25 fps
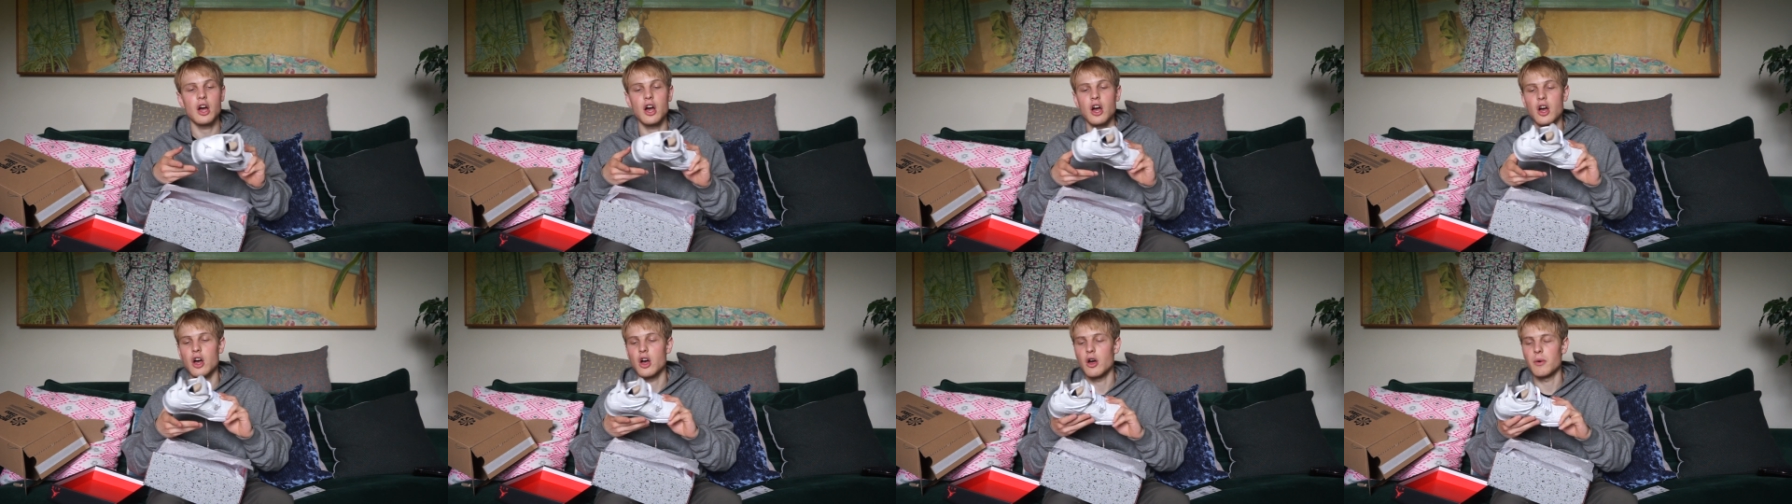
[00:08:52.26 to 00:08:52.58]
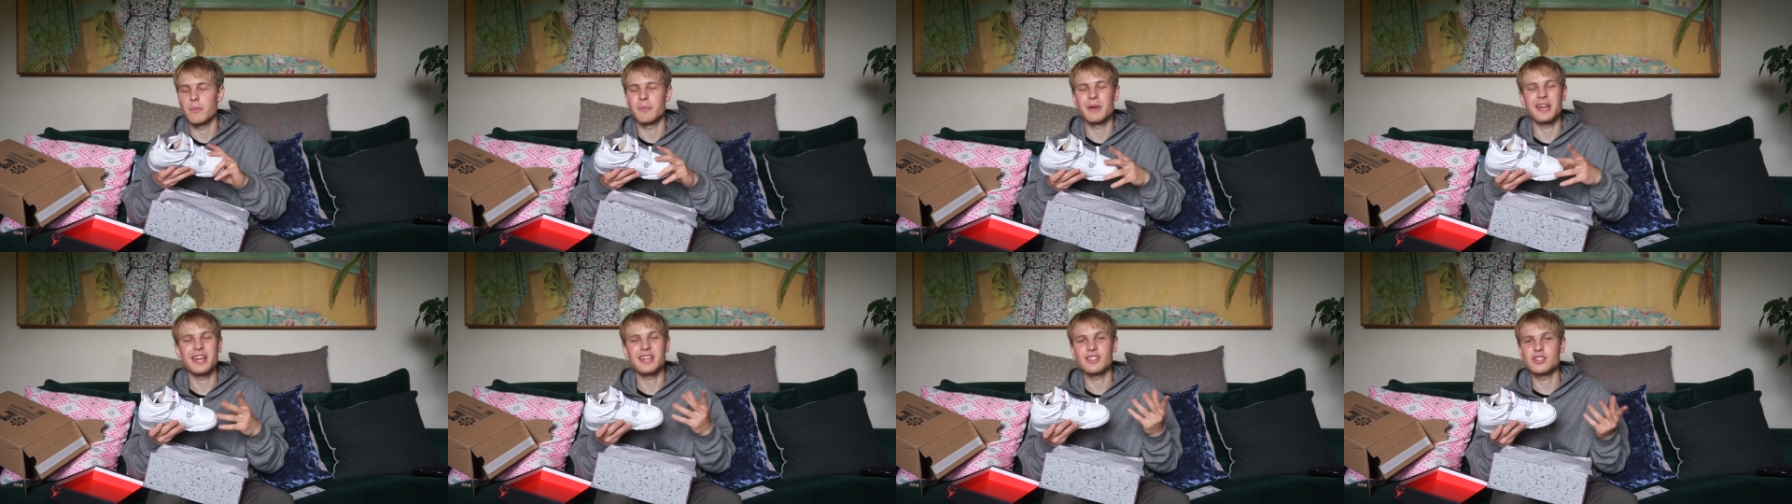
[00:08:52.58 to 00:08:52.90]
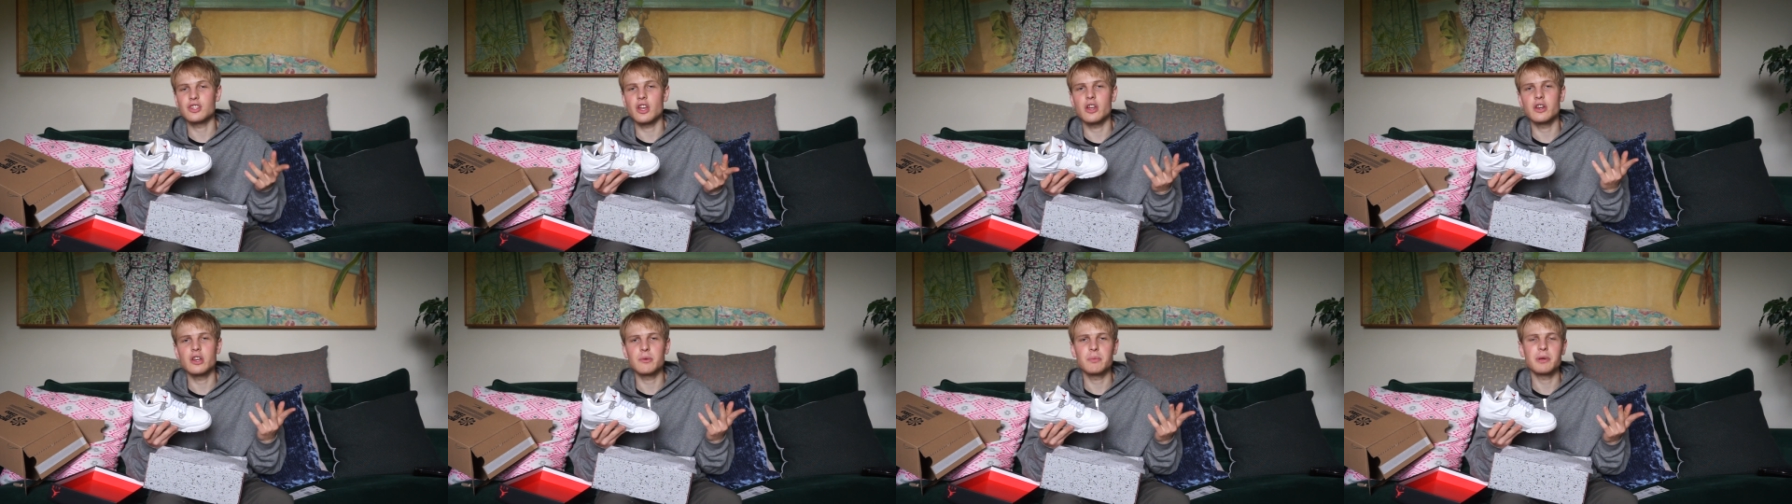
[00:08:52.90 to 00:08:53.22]
Um,
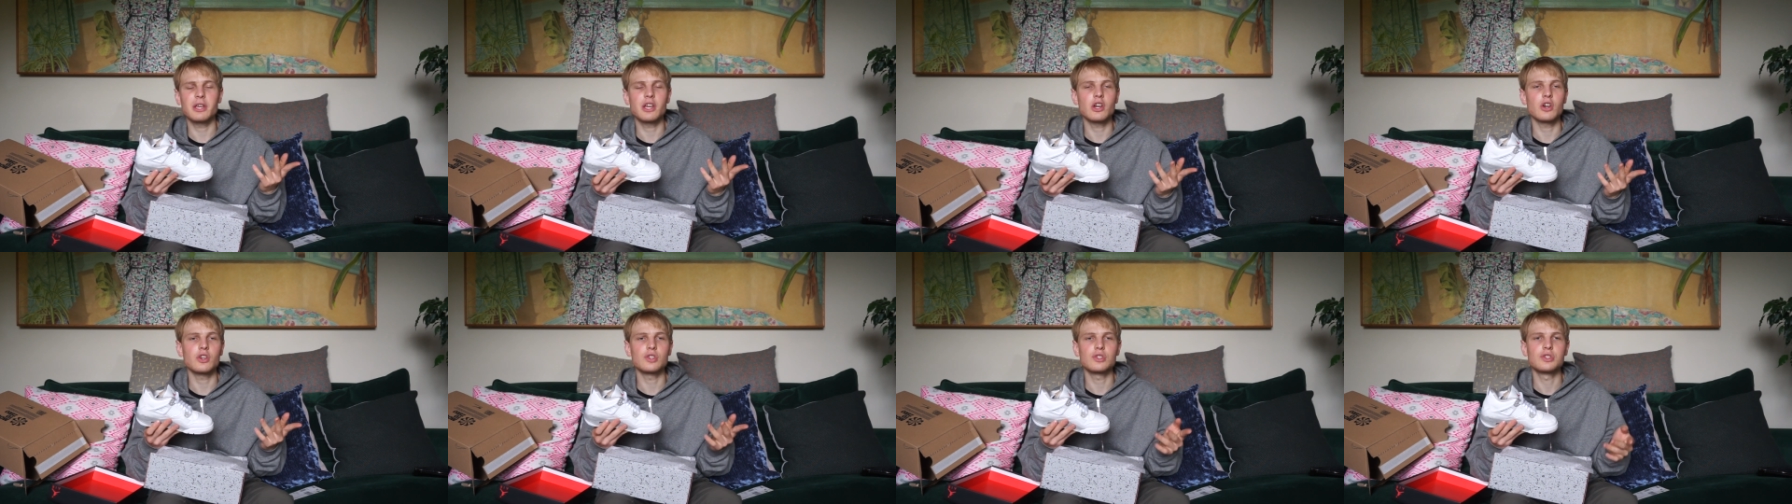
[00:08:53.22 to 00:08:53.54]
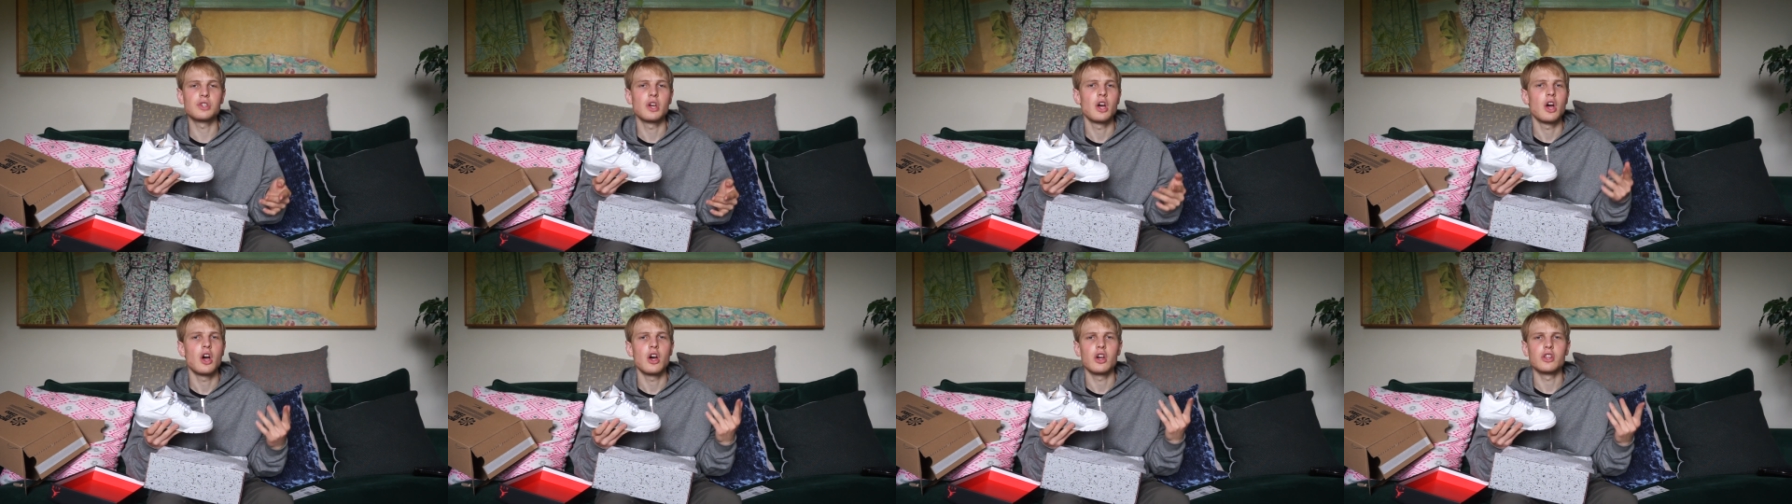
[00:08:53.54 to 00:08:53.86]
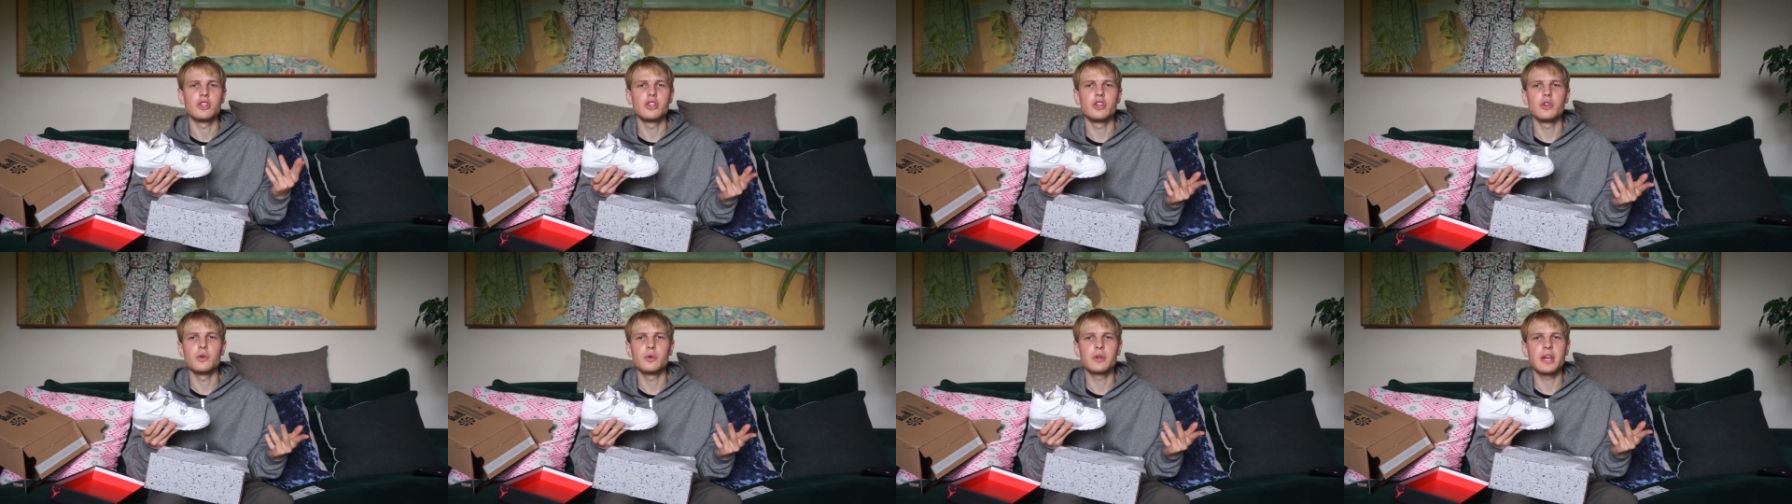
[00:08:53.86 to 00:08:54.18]
it's only because
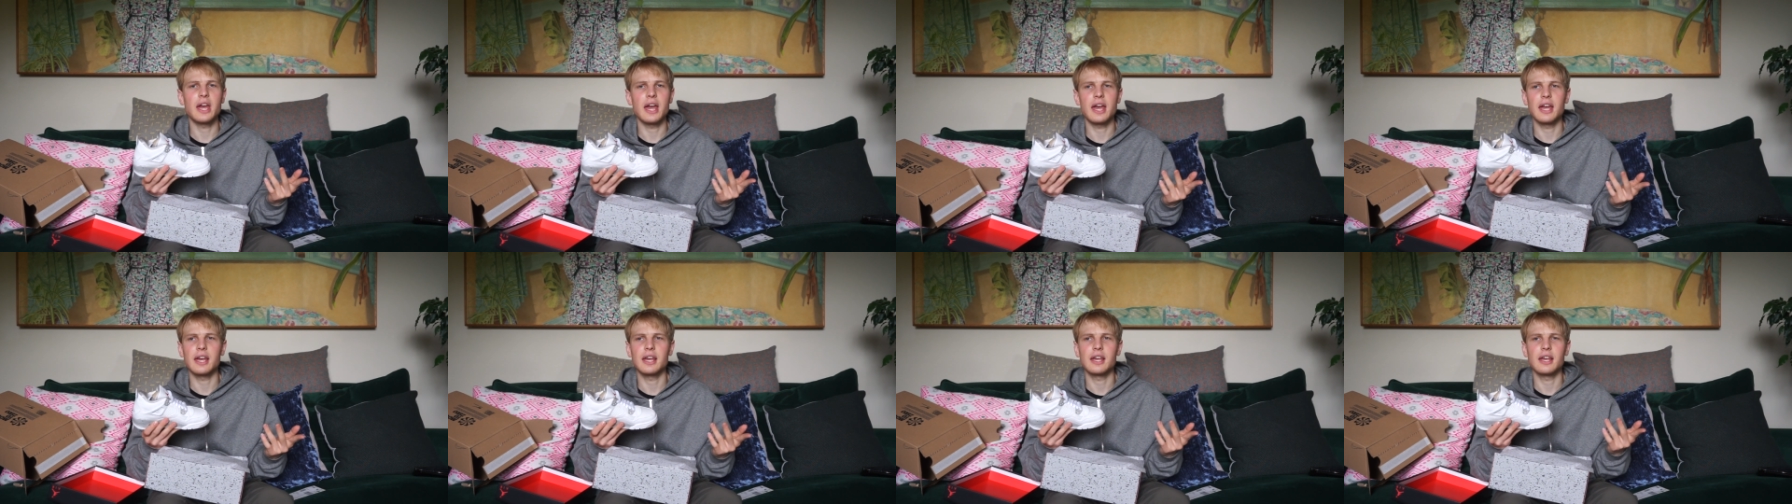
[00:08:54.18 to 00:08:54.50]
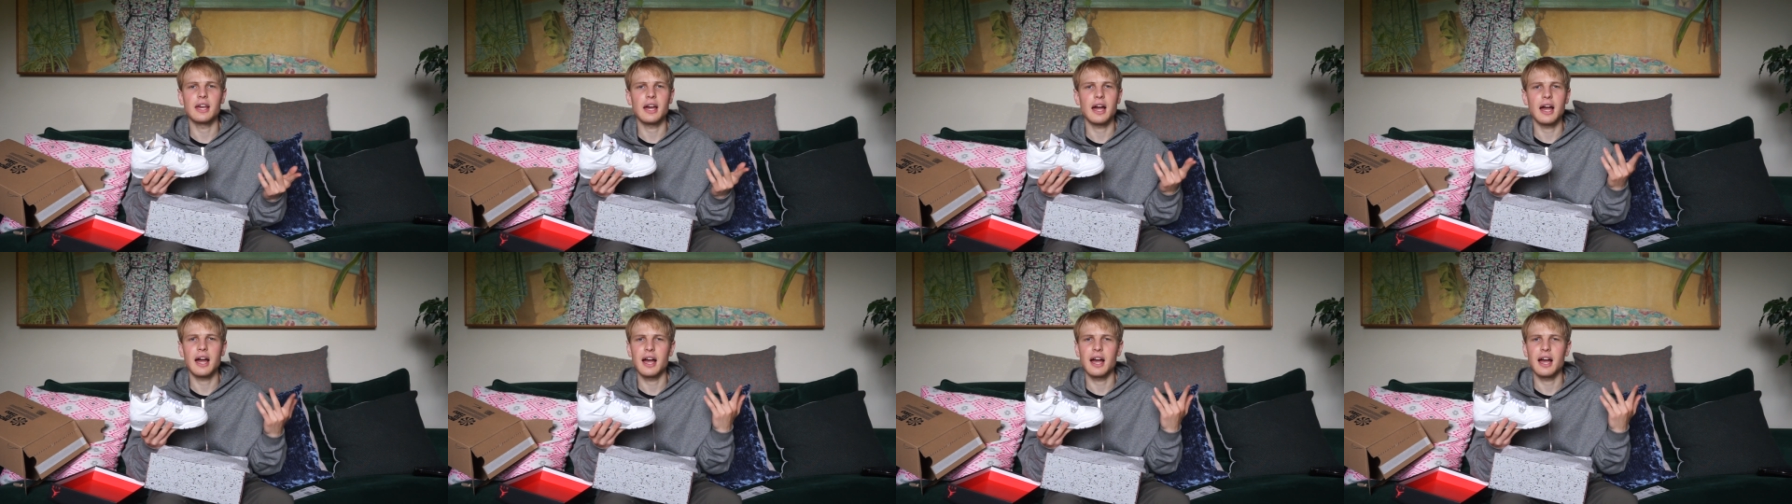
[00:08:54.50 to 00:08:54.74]
UK